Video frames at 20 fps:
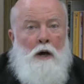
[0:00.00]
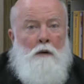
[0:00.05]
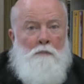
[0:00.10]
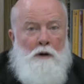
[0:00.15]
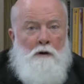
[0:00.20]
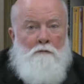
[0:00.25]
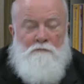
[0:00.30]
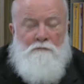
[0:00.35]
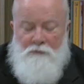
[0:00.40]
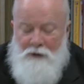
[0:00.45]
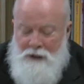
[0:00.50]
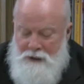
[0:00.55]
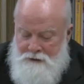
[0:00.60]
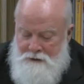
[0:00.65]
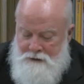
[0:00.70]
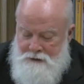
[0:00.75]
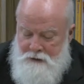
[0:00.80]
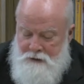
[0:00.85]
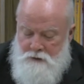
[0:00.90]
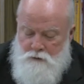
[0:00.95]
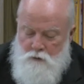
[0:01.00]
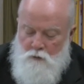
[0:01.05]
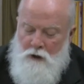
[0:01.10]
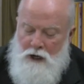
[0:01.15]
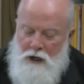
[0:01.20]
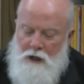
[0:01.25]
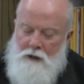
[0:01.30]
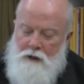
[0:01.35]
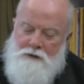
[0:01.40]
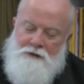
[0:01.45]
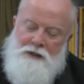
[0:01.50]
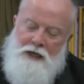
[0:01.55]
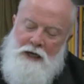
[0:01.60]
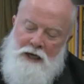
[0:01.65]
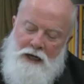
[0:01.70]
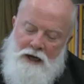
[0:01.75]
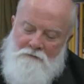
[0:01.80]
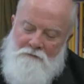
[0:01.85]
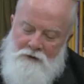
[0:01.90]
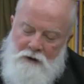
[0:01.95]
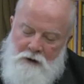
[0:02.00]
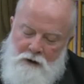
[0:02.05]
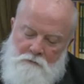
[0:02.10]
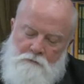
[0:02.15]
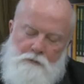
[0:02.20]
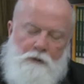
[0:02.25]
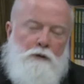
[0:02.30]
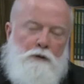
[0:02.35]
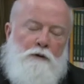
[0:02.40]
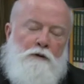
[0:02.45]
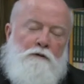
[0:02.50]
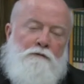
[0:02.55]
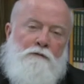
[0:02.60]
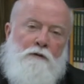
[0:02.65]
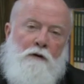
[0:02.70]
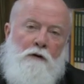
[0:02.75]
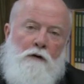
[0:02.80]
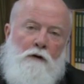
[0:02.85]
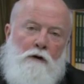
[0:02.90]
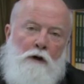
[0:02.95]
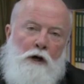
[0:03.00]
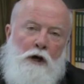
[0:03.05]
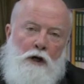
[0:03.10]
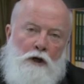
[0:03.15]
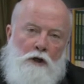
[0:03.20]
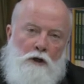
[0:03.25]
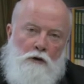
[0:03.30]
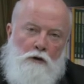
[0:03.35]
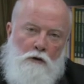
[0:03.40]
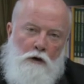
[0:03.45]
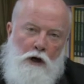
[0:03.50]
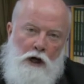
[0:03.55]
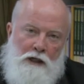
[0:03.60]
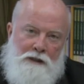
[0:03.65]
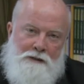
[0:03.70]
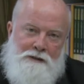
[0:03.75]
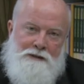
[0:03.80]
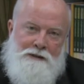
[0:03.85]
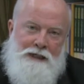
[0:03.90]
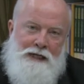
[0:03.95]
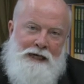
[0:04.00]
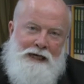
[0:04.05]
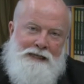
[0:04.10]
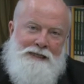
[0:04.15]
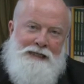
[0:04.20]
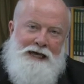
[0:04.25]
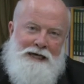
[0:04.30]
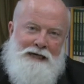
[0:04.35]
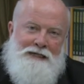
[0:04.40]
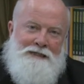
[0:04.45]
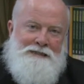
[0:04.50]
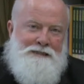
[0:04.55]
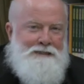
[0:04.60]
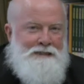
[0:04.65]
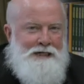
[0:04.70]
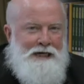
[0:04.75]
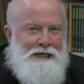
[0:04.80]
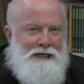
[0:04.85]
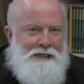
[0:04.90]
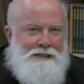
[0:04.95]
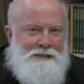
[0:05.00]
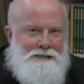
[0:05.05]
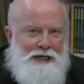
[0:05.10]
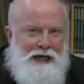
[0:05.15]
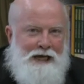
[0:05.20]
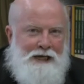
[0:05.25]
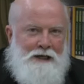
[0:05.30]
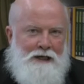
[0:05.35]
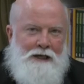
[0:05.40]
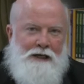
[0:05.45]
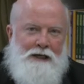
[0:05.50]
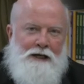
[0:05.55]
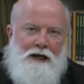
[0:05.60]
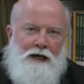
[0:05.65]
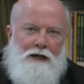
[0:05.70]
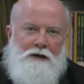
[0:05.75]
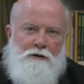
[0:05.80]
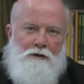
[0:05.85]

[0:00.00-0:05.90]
Pope Francis wears a very beautiful cross that is not exactly a